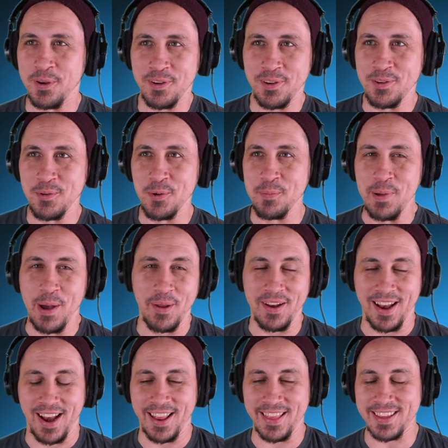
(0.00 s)
to do about
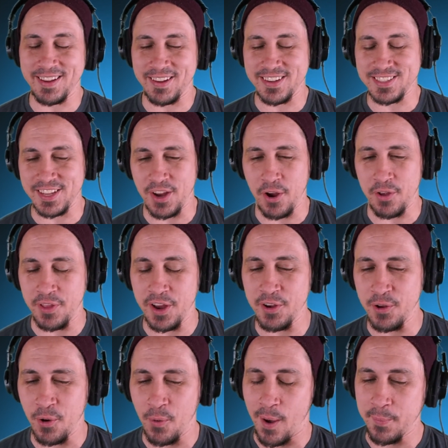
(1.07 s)
it. I think because they
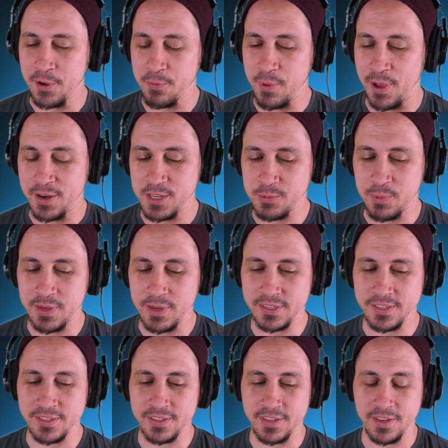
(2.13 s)
know Omni-Man is
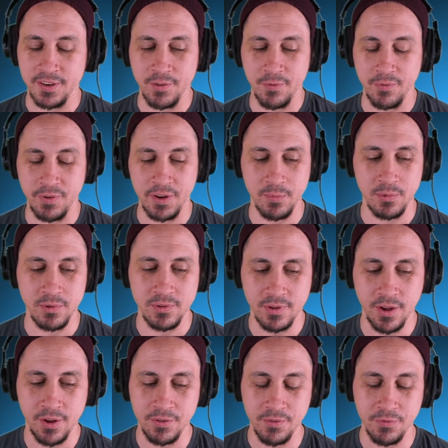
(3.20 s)
basically undefeatable.
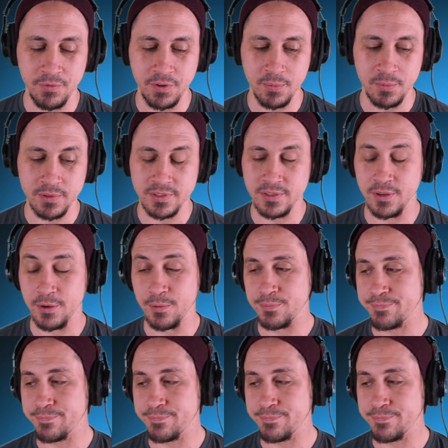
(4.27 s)
So